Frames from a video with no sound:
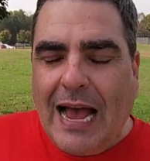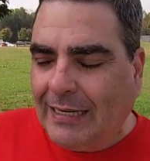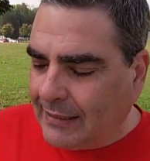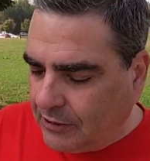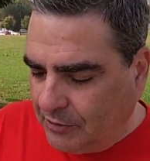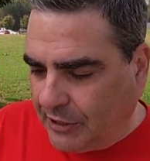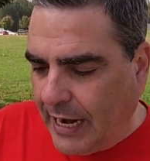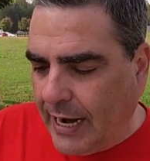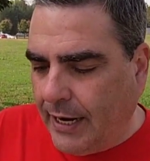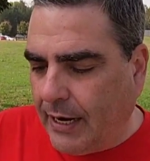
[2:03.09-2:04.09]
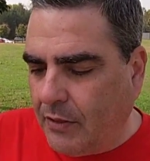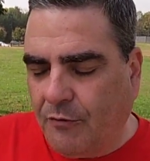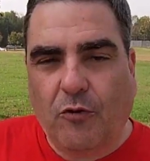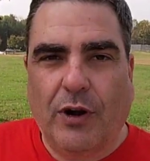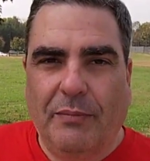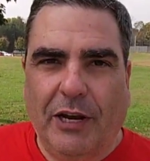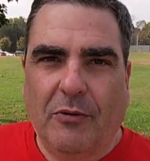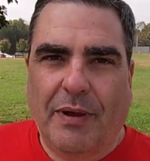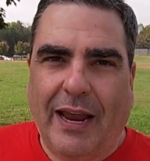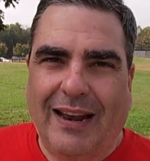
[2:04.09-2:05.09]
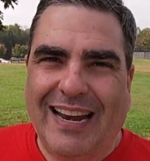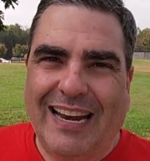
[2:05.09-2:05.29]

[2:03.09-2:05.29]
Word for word: I did some scanning on the 40 meter band.